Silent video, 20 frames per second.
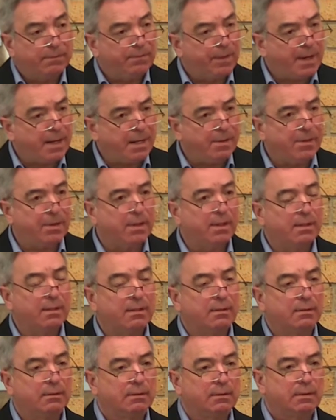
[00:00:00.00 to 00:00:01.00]
Faith
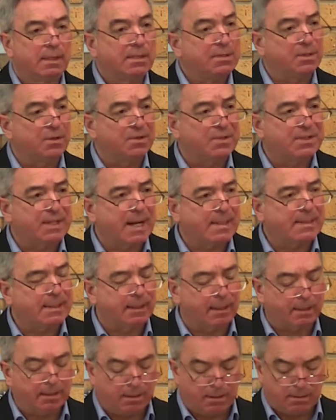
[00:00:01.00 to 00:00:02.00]
is not
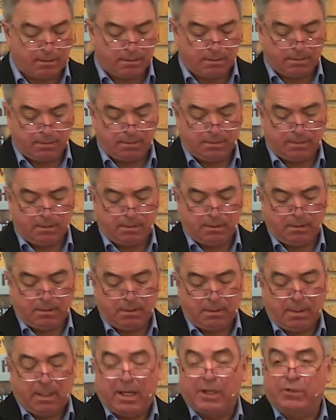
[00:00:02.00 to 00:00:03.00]
static.
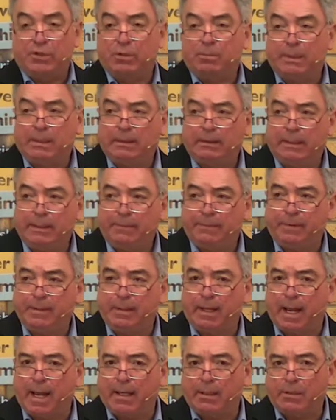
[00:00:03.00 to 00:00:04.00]
It should be
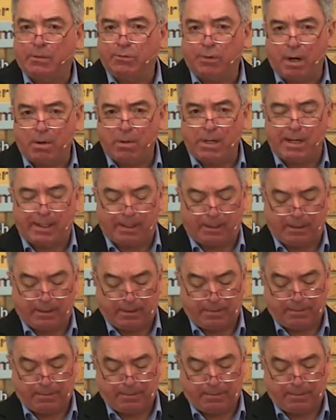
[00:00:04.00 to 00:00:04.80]
living and growing.